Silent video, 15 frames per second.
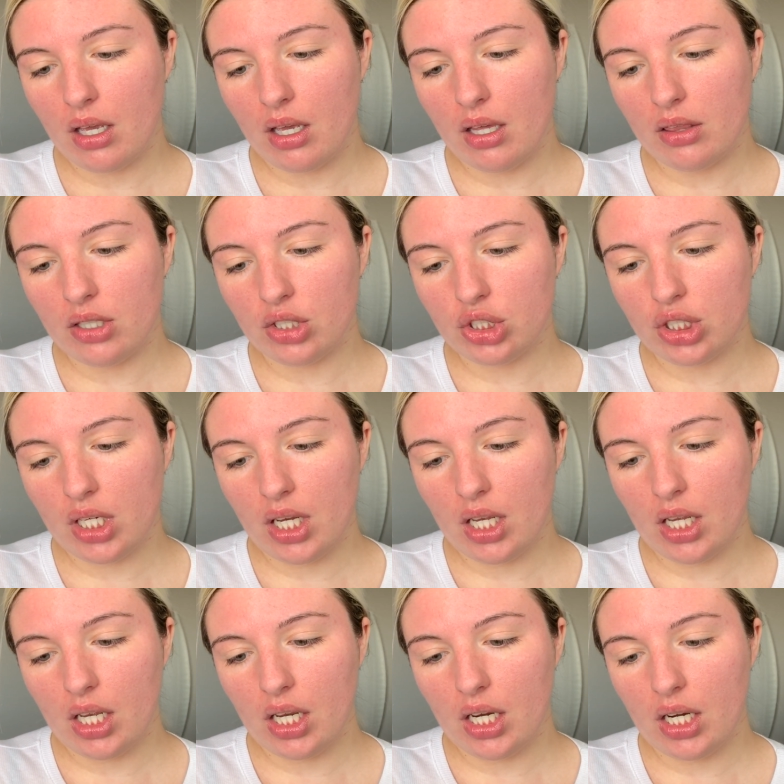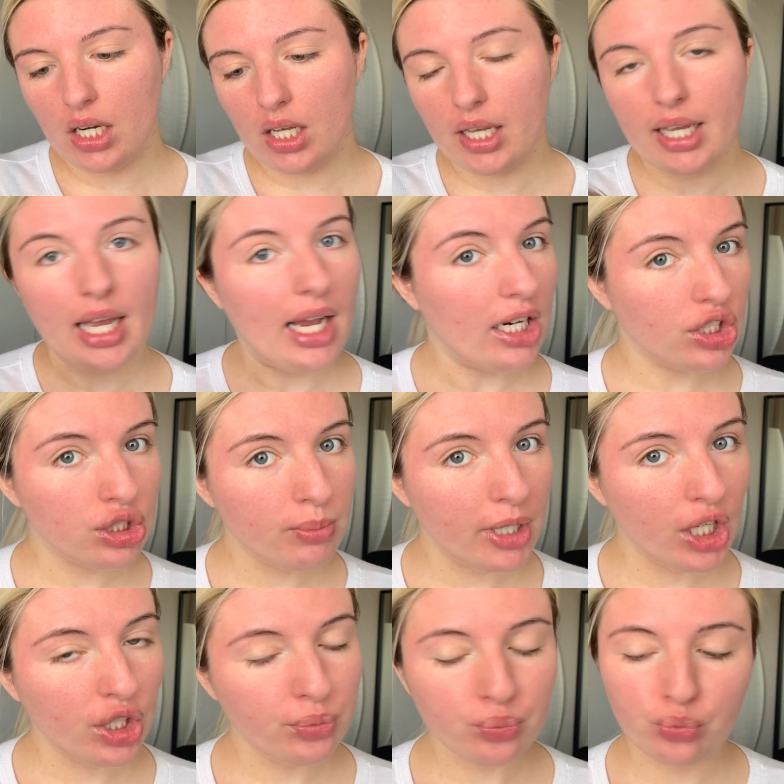In the shade Cashmere.